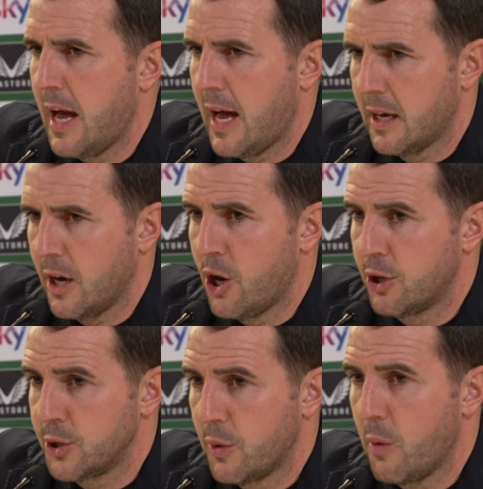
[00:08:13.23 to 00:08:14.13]
And
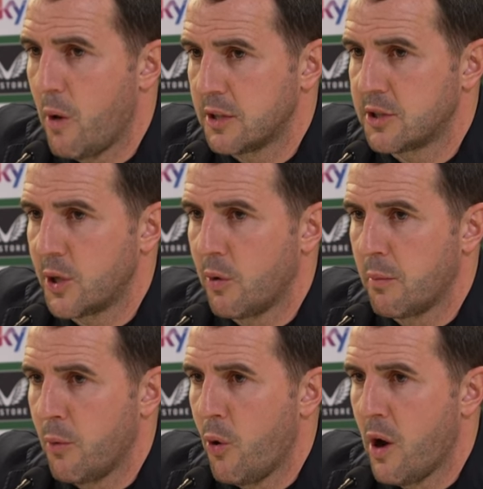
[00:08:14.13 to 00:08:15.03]
learn, do I want to do it
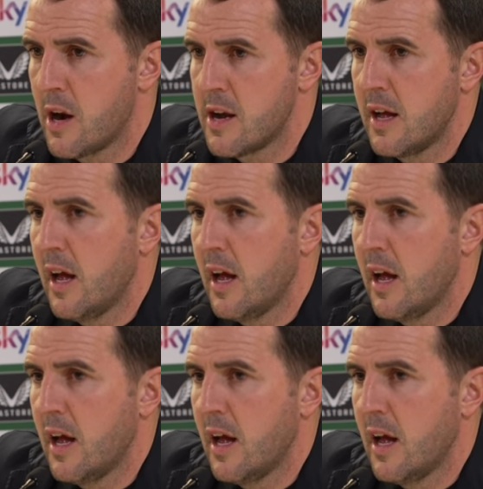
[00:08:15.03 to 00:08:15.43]
more?